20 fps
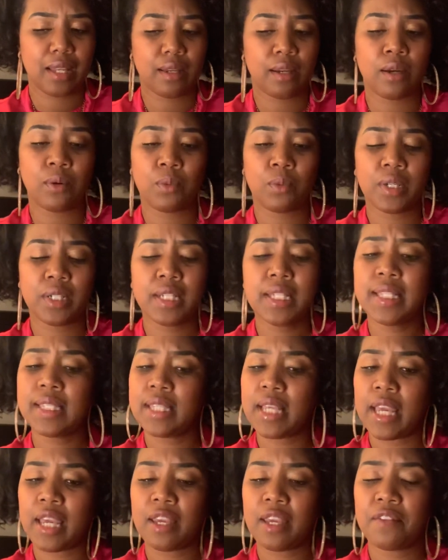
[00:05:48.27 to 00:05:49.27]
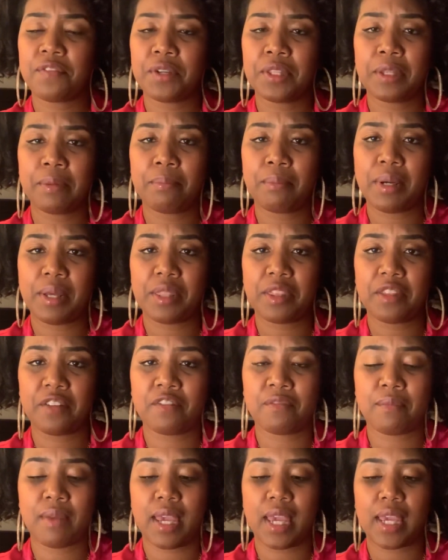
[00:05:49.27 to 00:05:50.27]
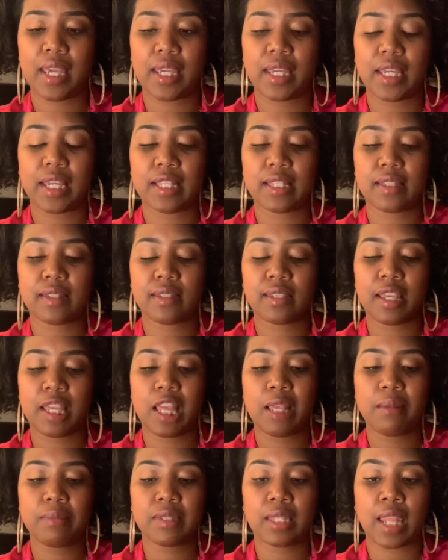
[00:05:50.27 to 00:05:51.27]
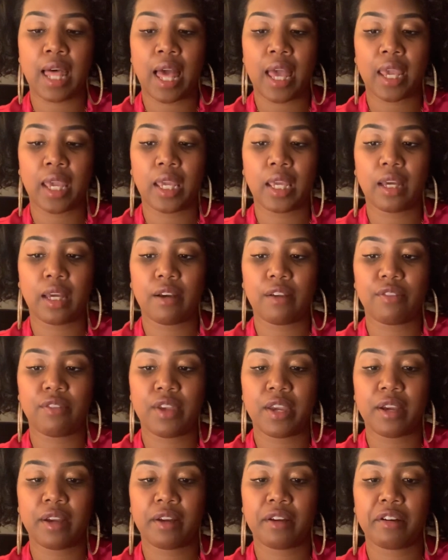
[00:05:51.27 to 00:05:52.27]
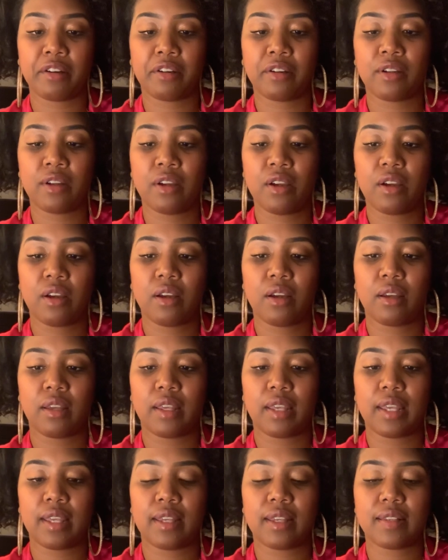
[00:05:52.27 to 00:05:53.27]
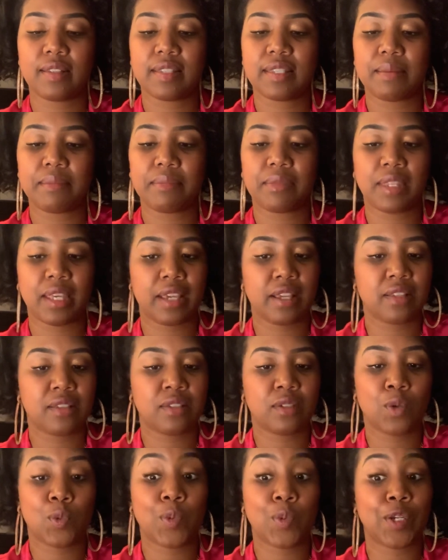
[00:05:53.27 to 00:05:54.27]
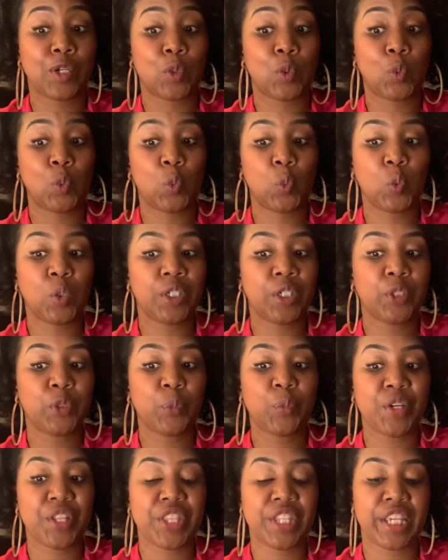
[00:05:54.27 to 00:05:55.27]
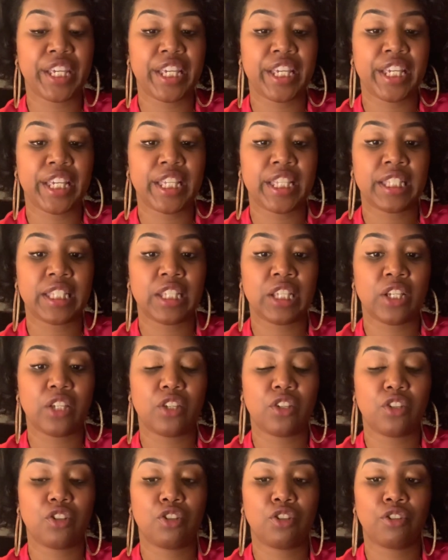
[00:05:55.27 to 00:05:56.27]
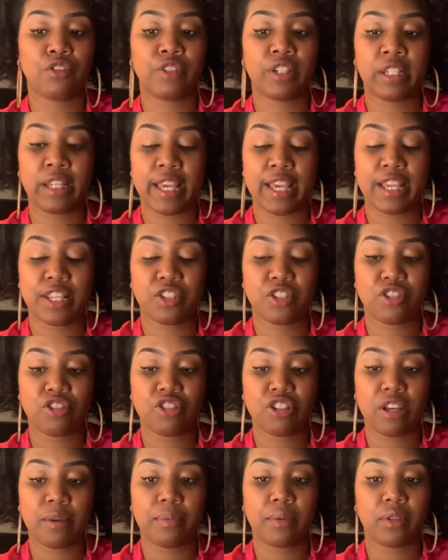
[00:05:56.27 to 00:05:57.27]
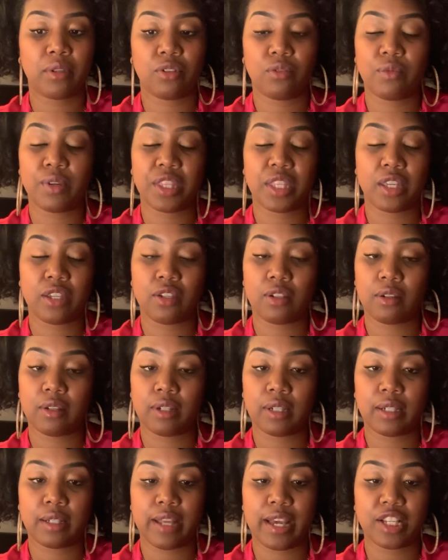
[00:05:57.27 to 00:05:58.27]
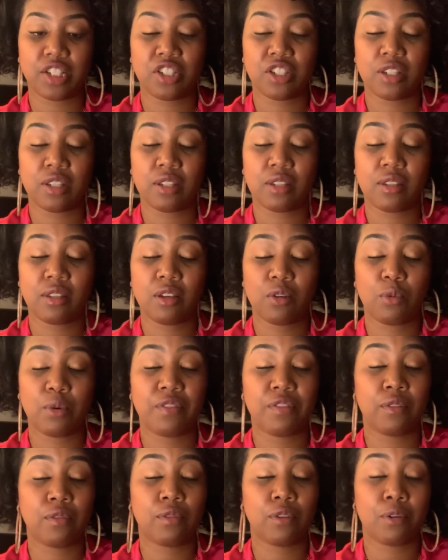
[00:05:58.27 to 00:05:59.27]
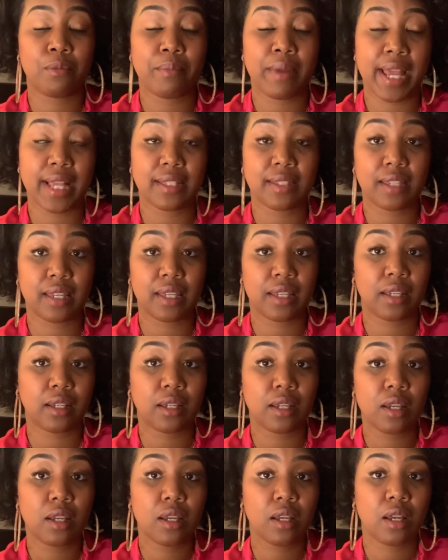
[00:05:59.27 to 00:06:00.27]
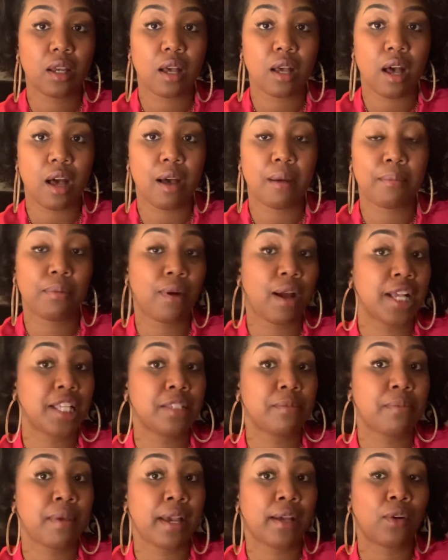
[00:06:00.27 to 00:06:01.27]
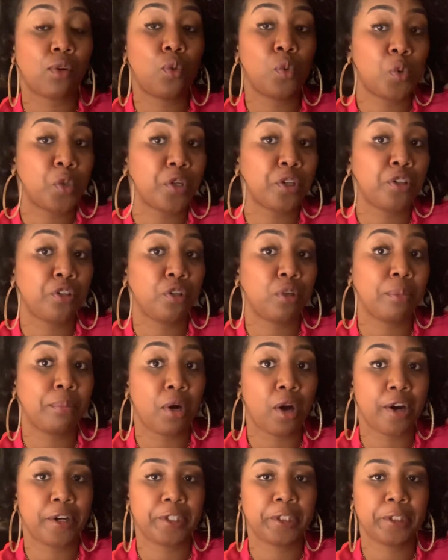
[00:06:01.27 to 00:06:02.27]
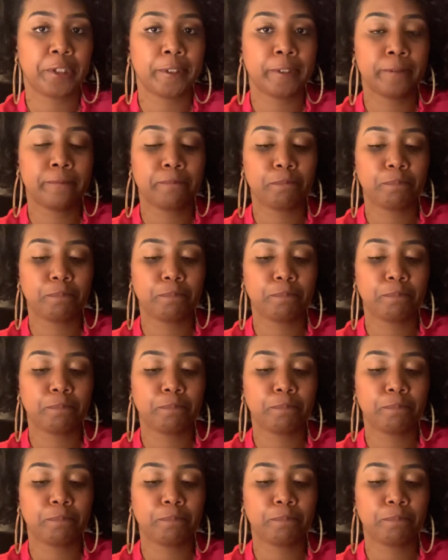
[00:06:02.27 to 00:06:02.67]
I want to say for the month of May, it seems like there is some things going on within your relationship and within your connection with a romantic prospect or your partner.